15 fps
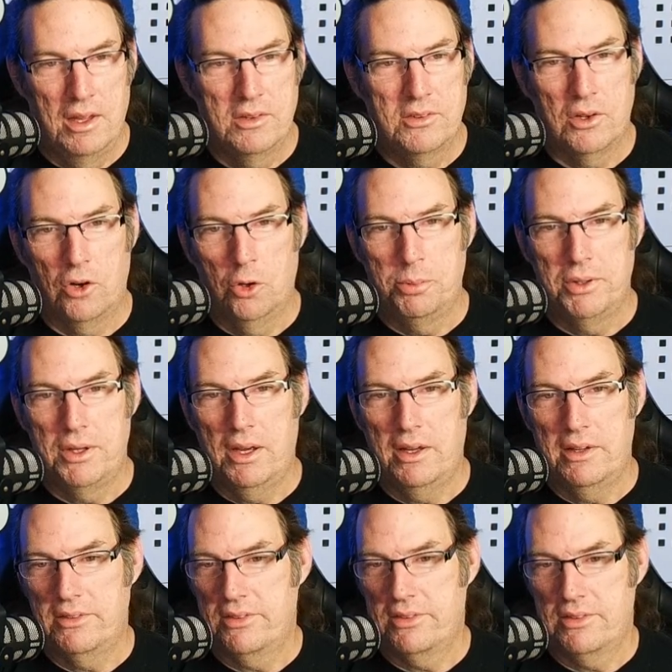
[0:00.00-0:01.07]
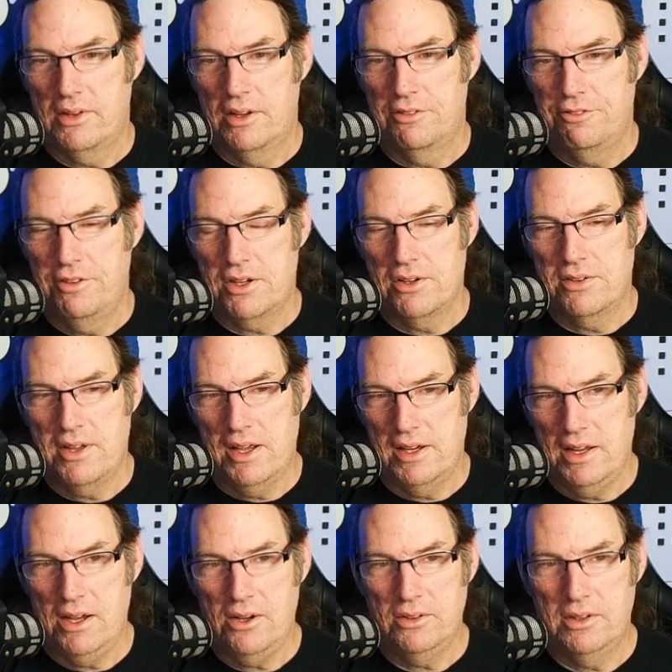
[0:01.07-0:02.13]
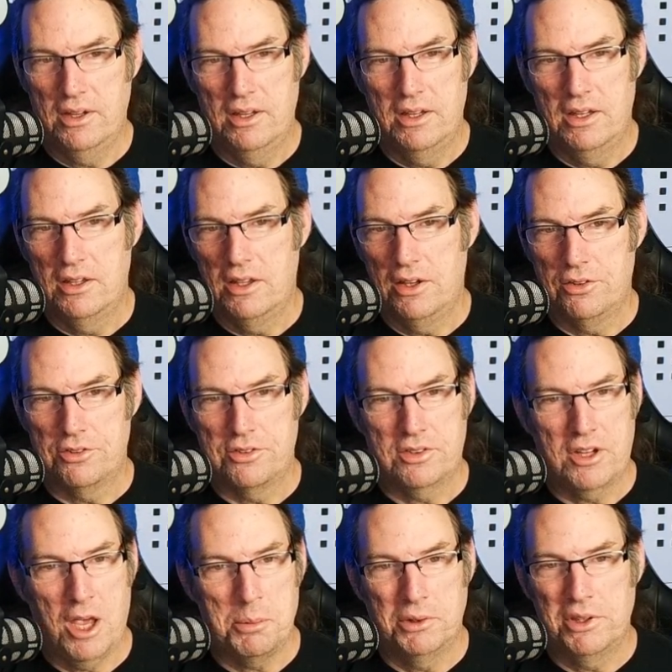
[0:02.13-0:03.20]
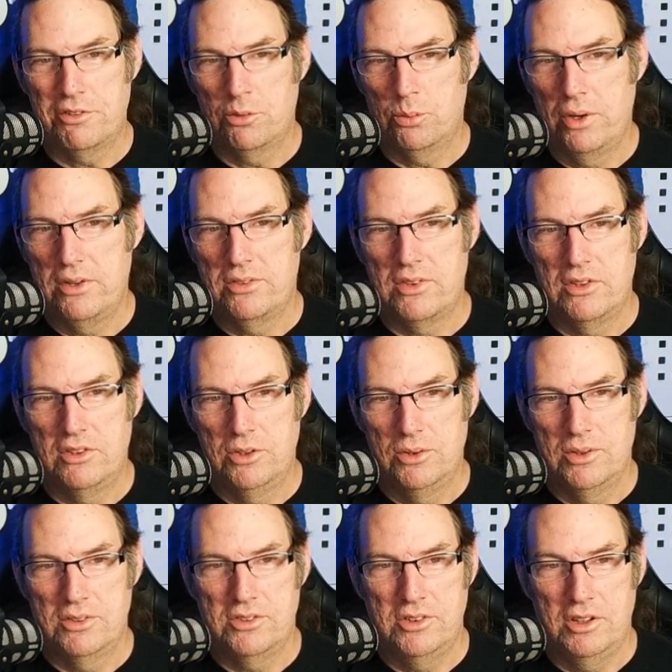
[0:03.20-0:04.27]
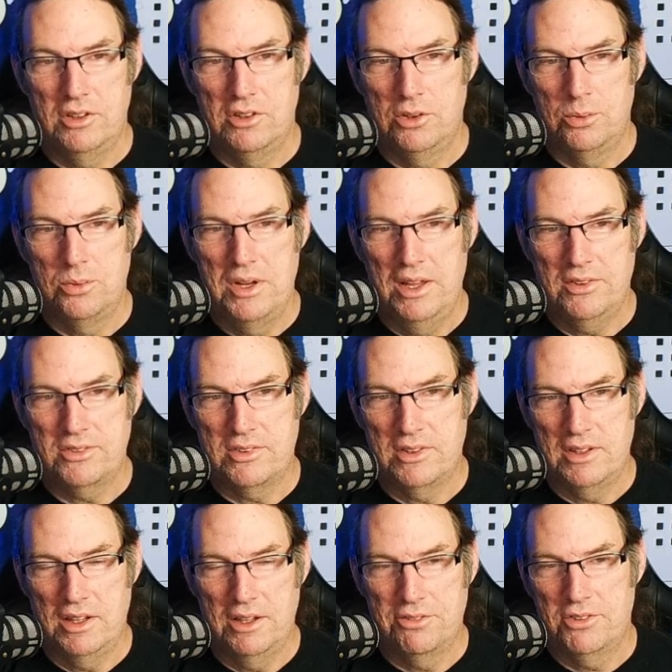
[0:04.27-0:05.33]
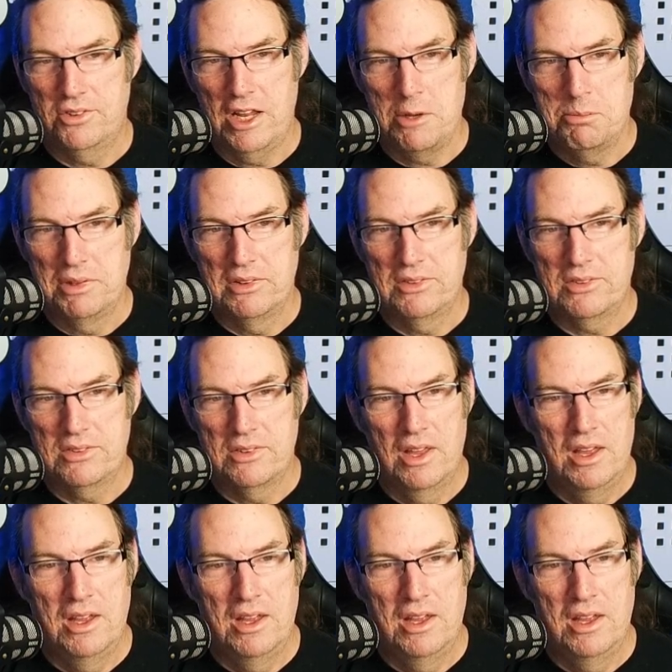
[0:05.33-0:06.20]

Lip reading: So I hope you guys figured that out. There's a couple different ways to do this. You can do nested if statements.